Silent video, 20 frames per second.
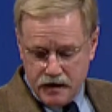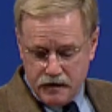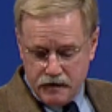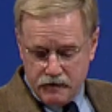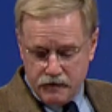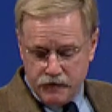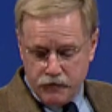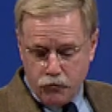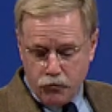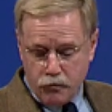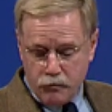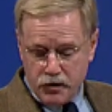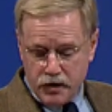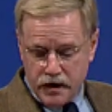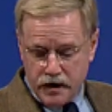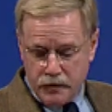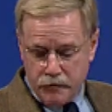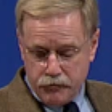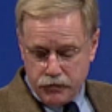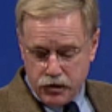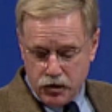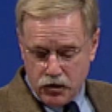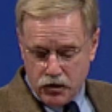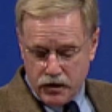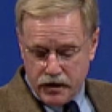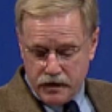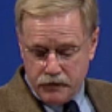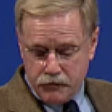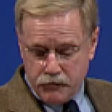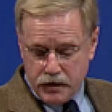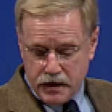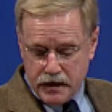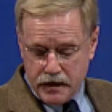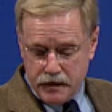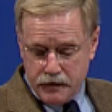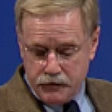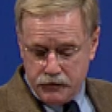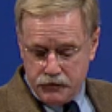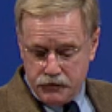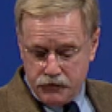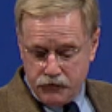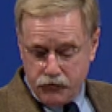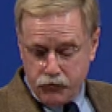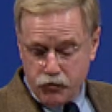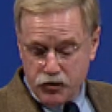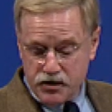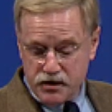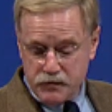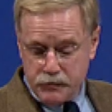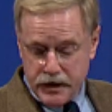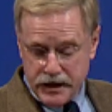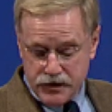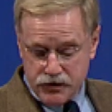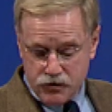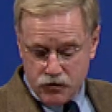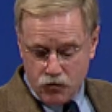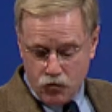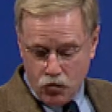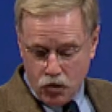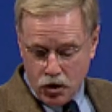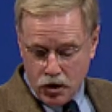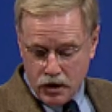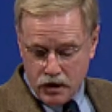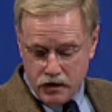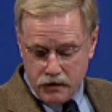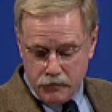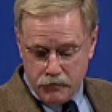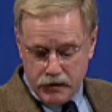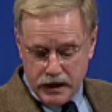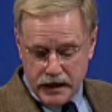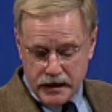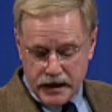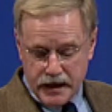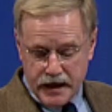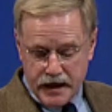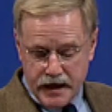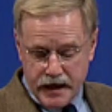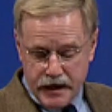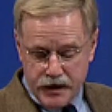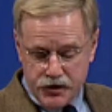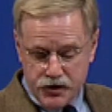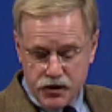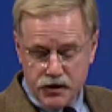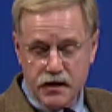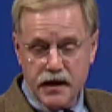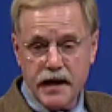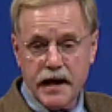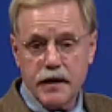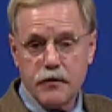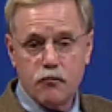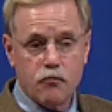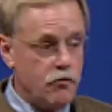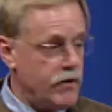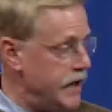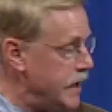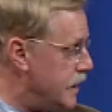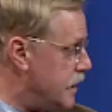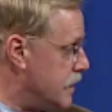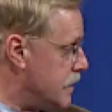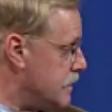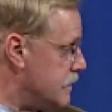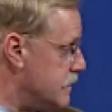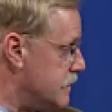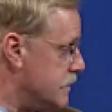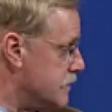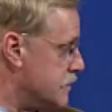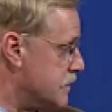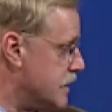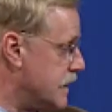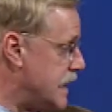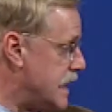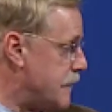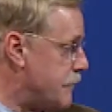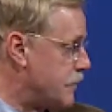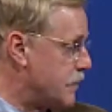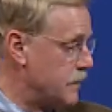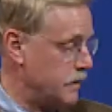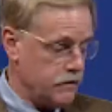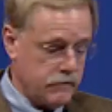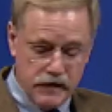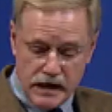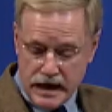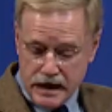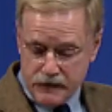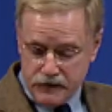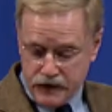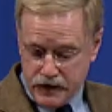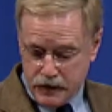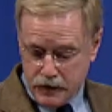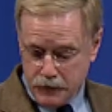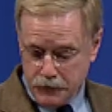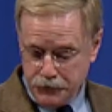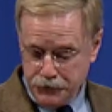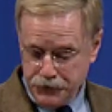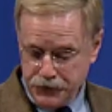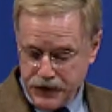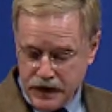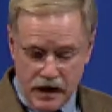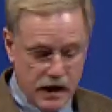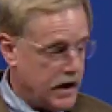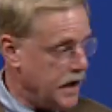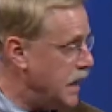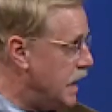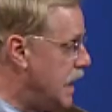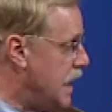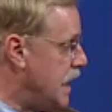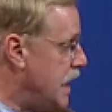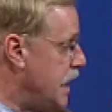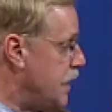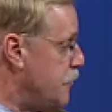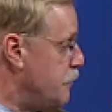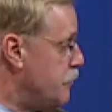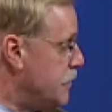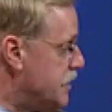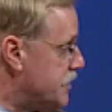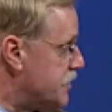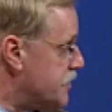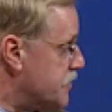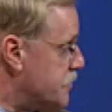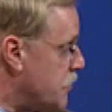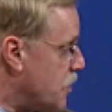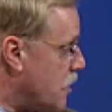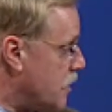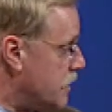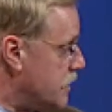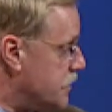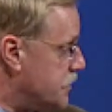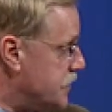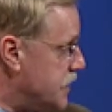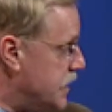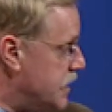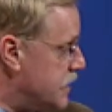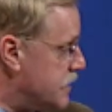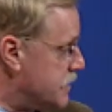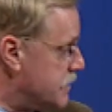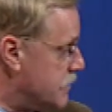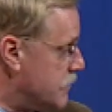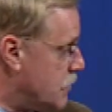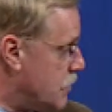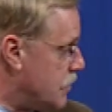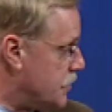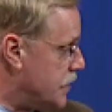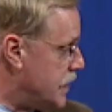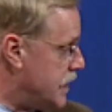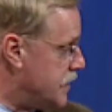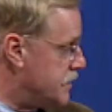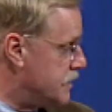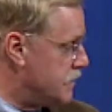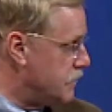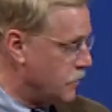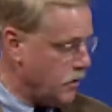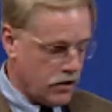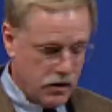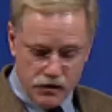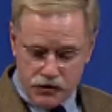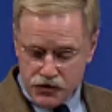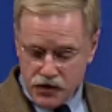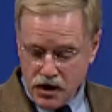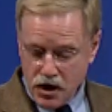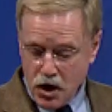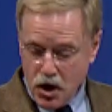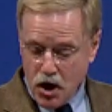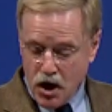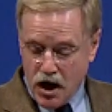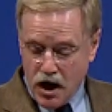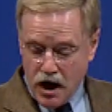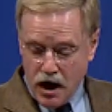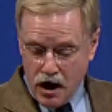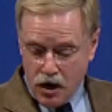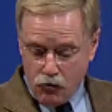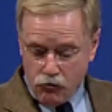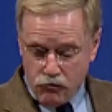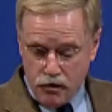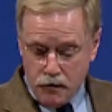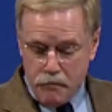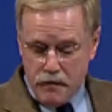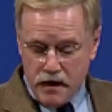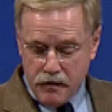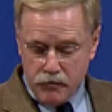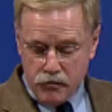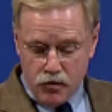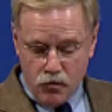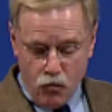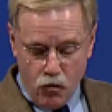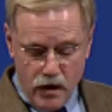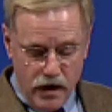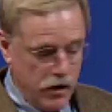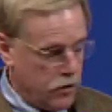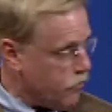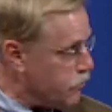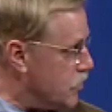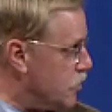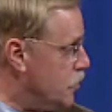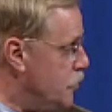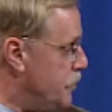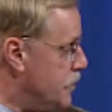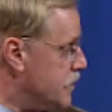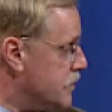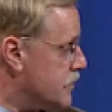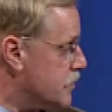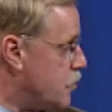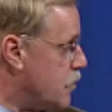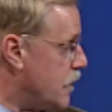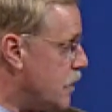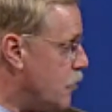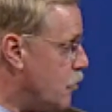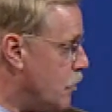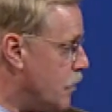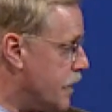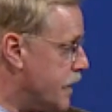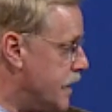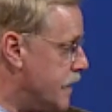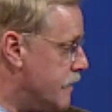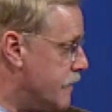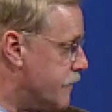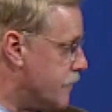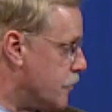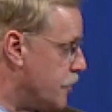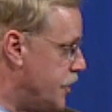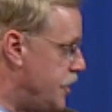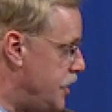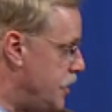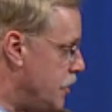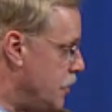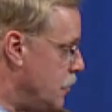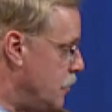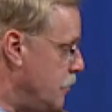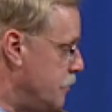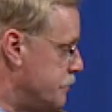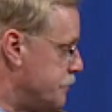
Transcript: formerly employed for special work by legation at Riga, that's the capital of Latvia. And Mrs. Martin says, in quotation marks, remember well Rubens while working for Hugh.